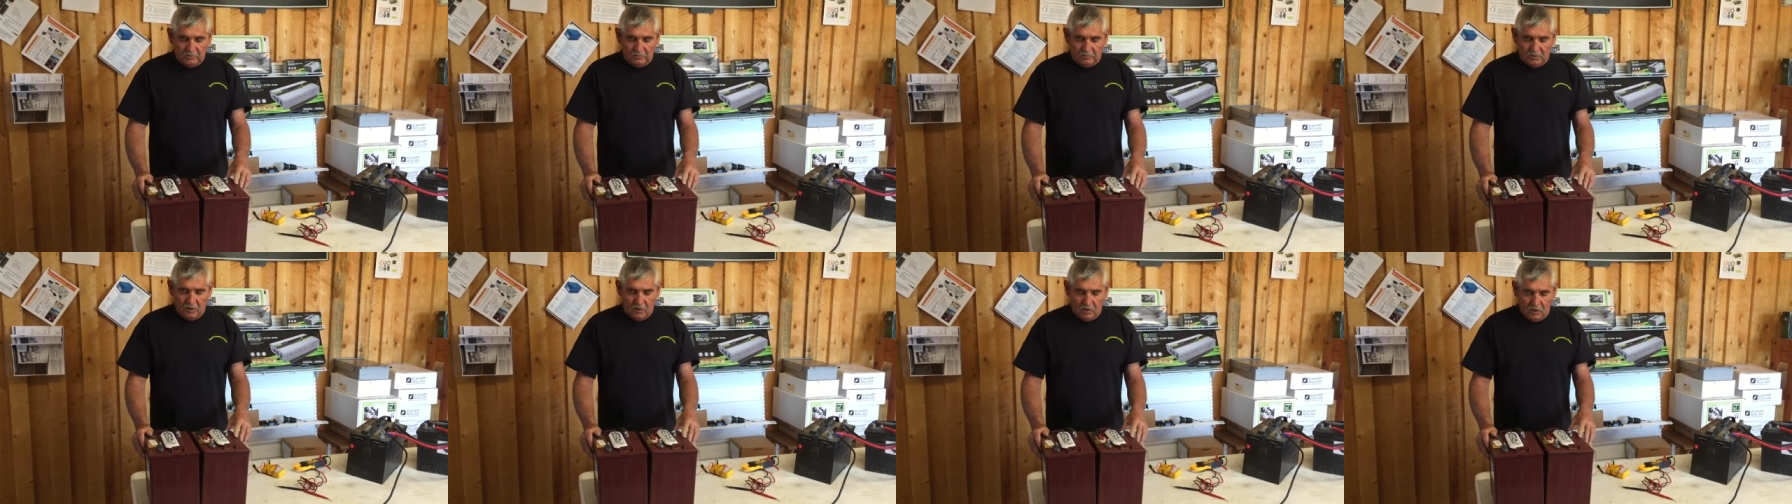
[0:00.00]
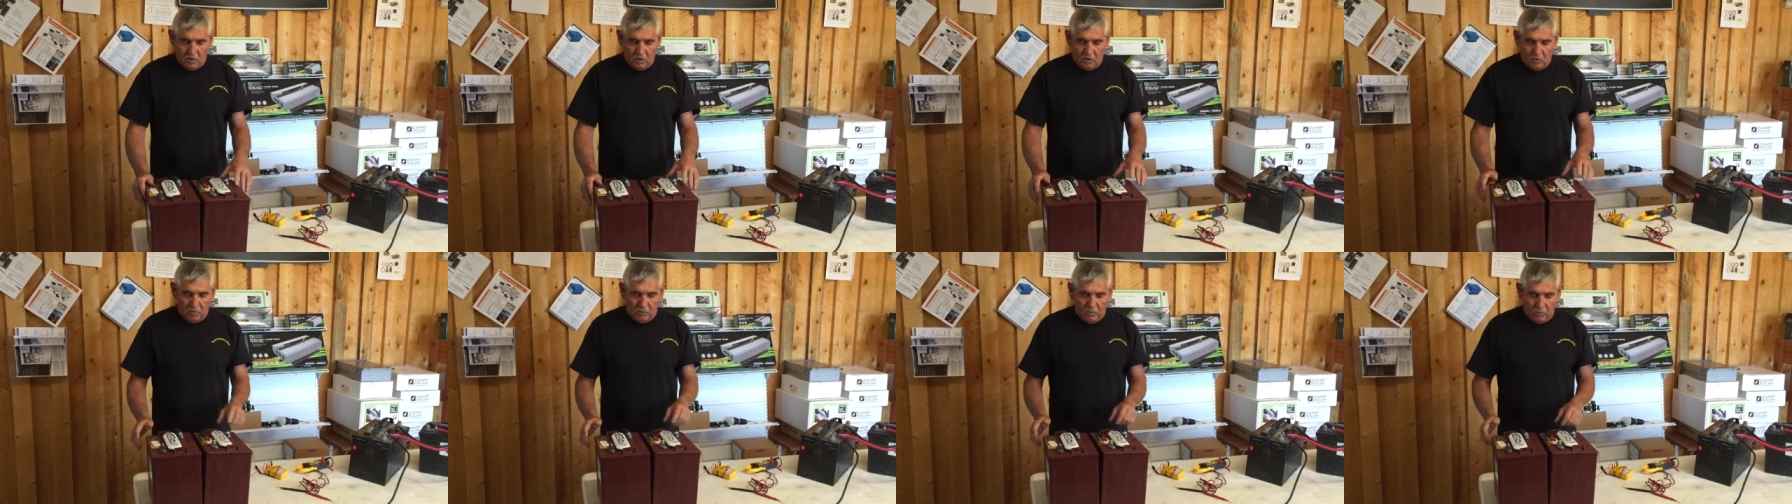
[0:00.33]

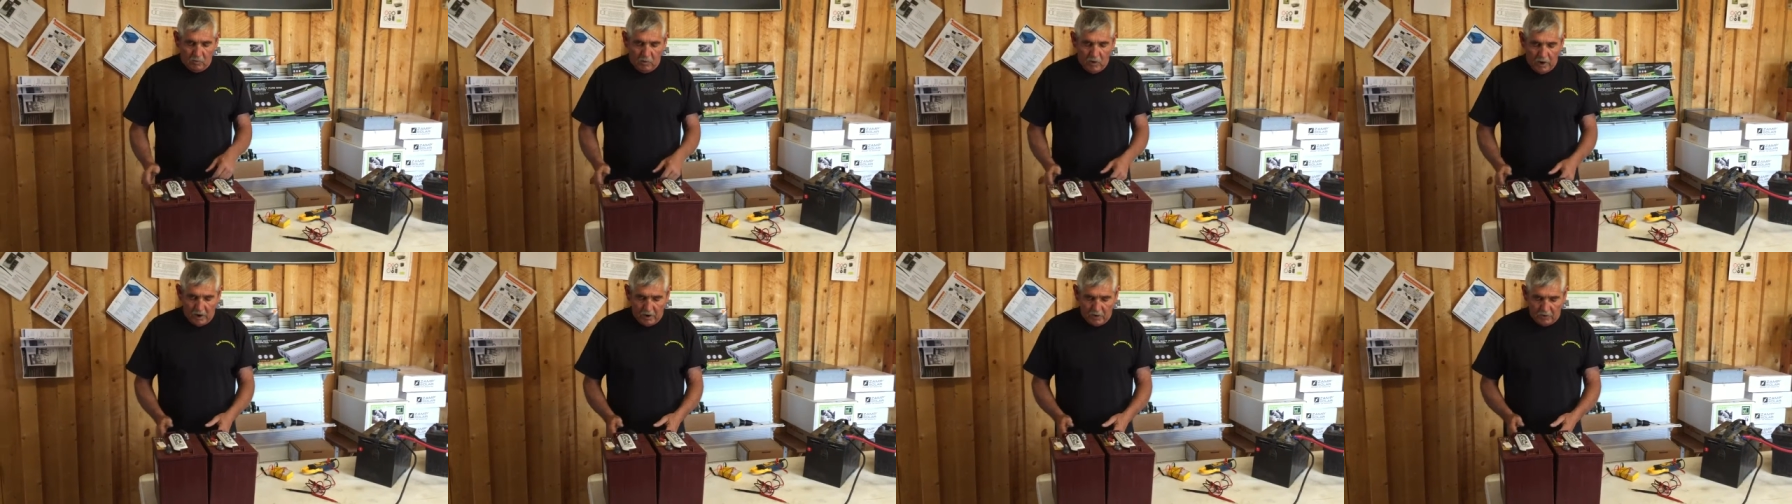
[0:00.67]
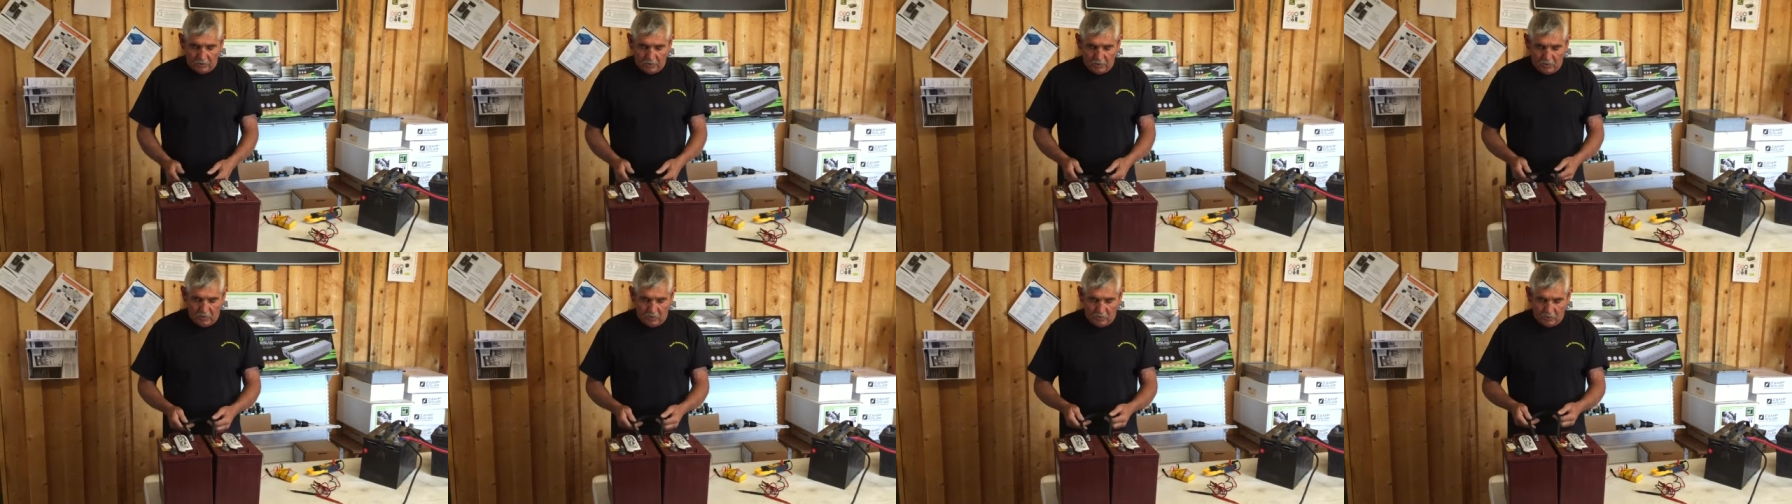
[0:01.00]
So we
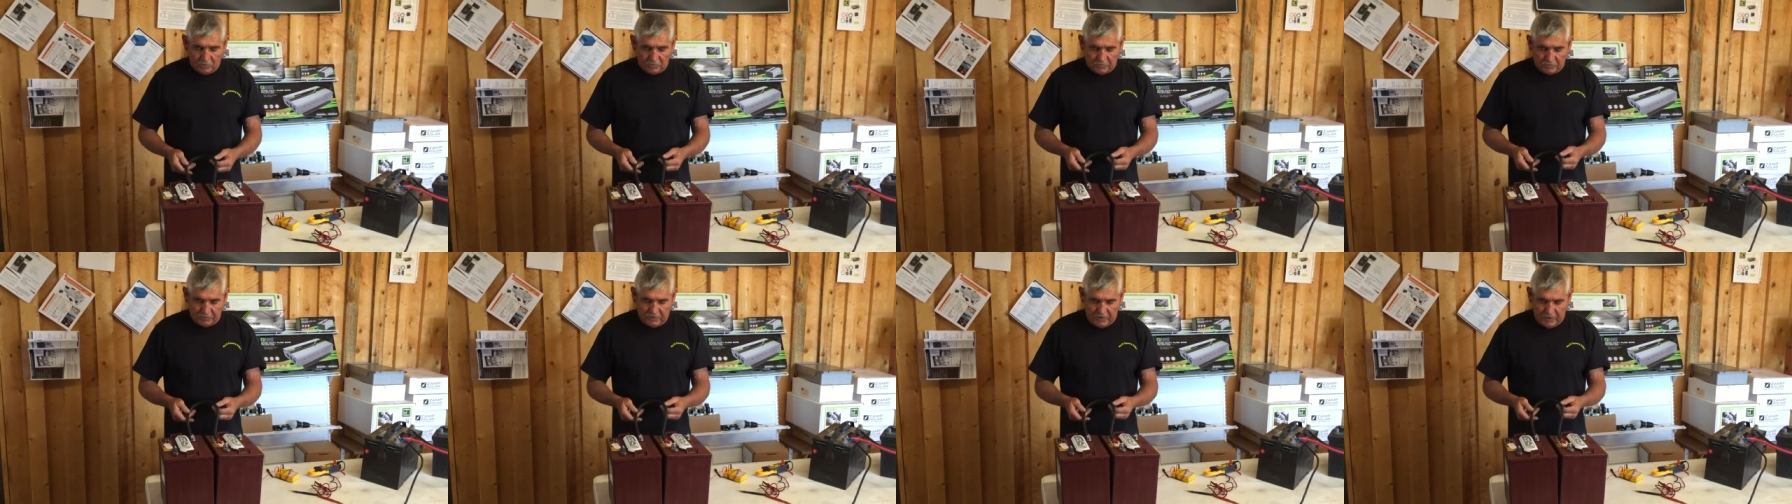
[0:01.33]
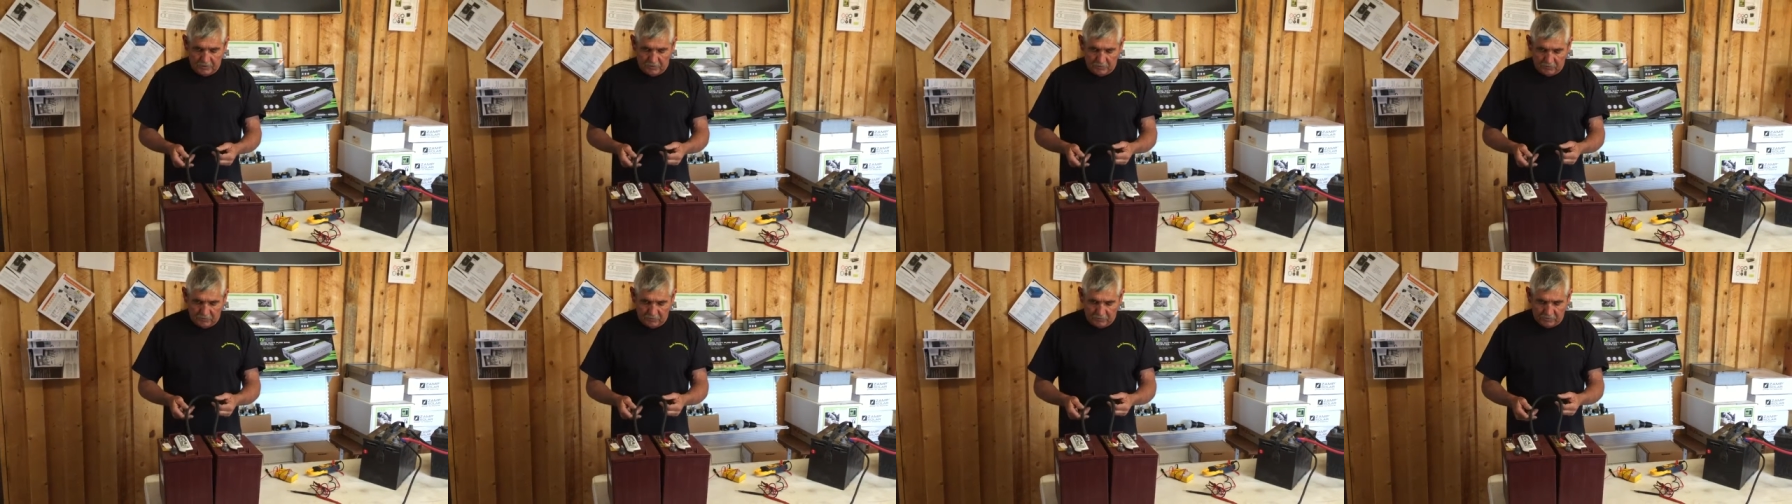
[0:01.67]
wire those
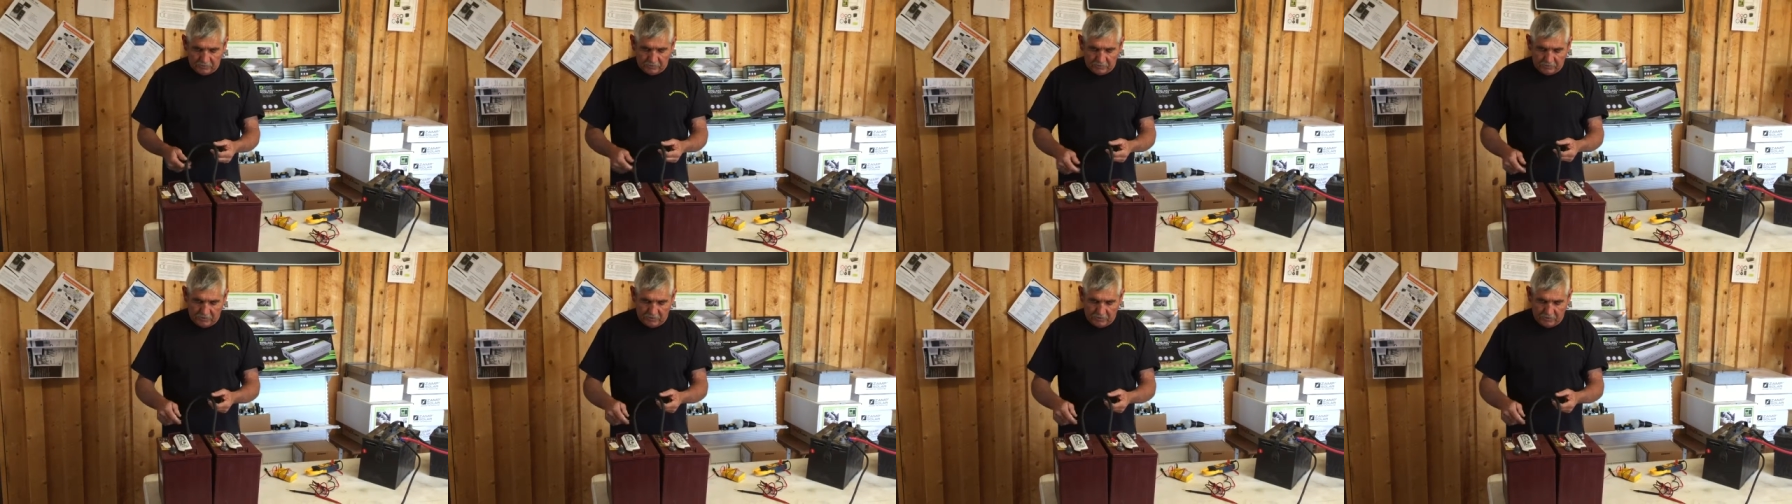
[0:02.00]
together in a